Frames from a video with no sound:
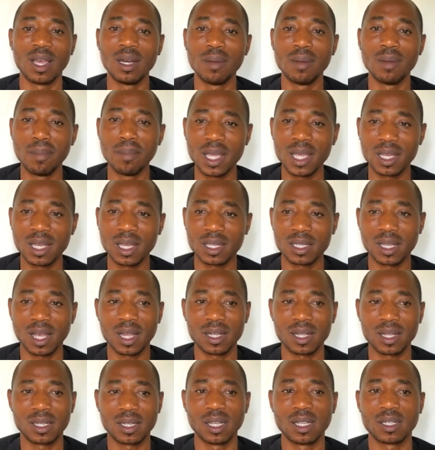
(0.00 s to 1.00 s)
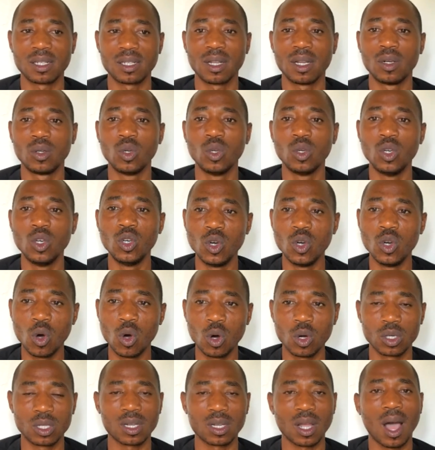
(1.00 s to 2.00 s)
And many churches do
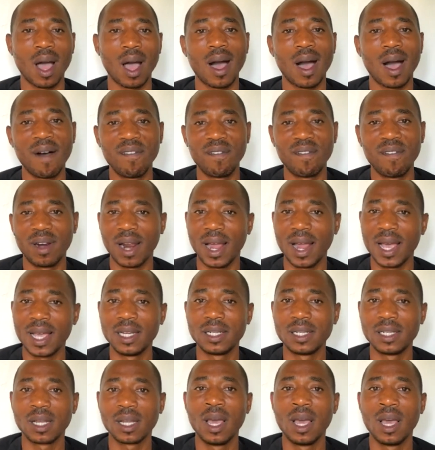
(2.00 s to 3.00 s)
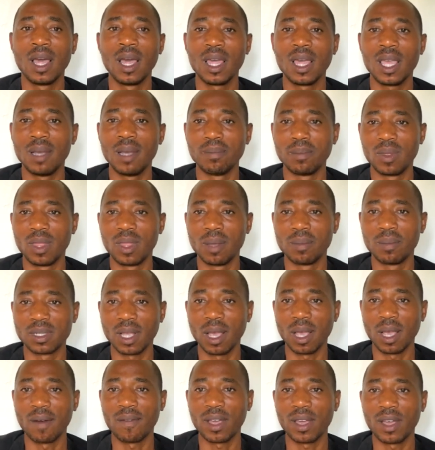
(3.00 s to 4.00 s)
not have light in
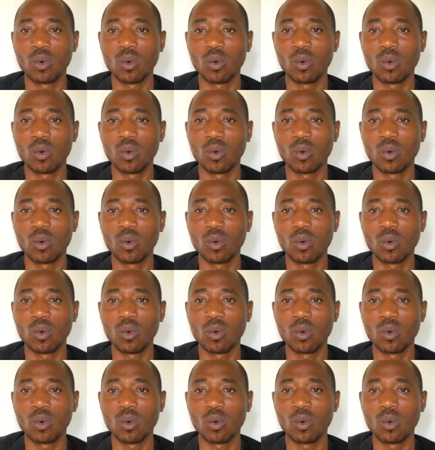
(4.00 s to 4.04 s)
themselves.